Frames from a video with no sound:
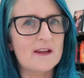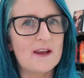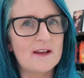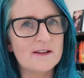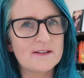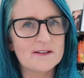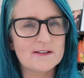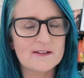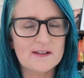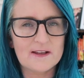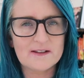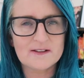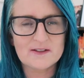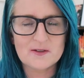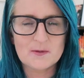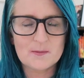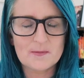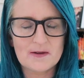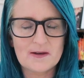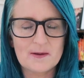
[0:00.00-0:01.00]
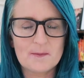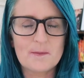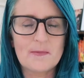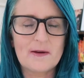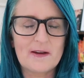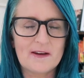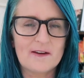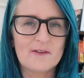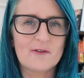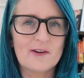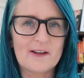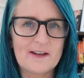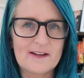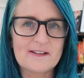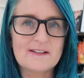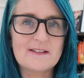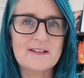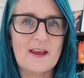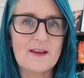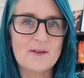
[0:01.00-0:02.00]
has started to be being
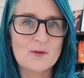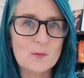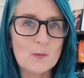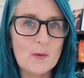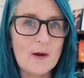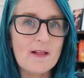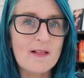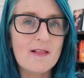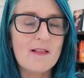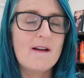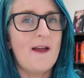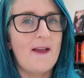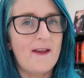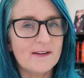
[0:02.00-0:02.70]
released as well.